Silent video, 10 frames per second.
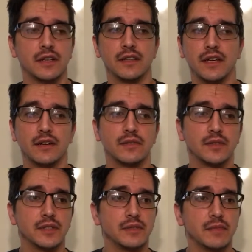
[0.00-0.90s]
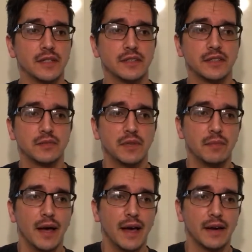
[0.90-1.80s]
they don't really message me
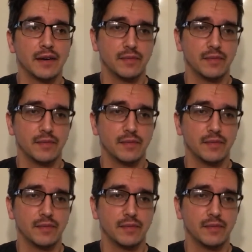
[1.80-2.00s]
back,